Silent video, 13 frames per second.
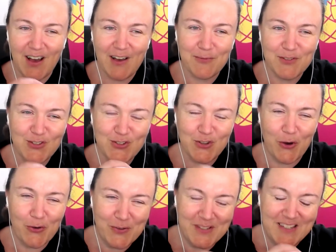I was
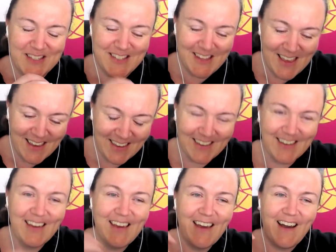so sick.
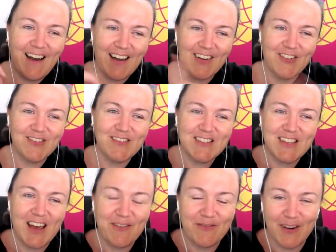I couldn't have
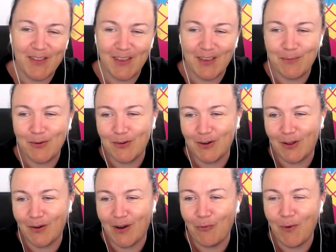sat in front of the computer
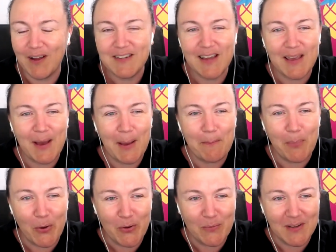longer. One day I
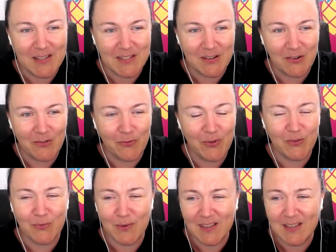burnt myself with
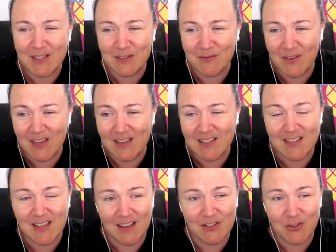a really severe
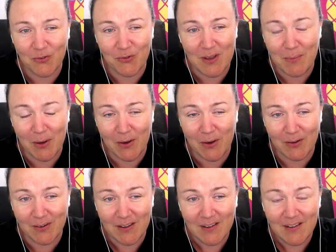second-degree
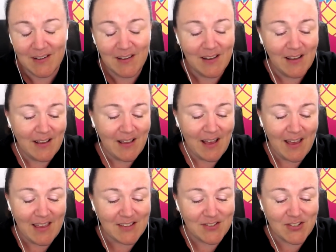burn.
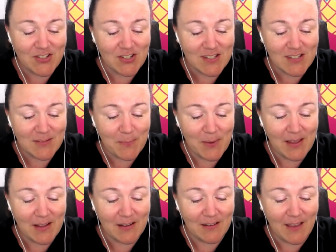It's just
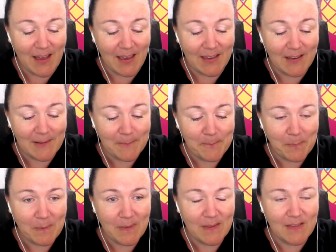been like,
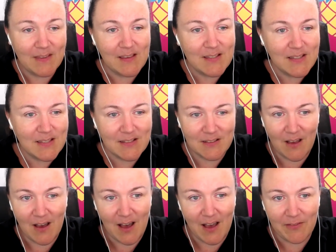this is
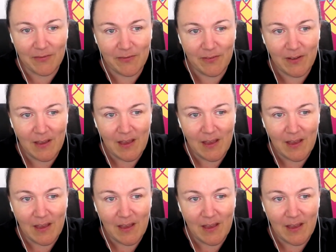life.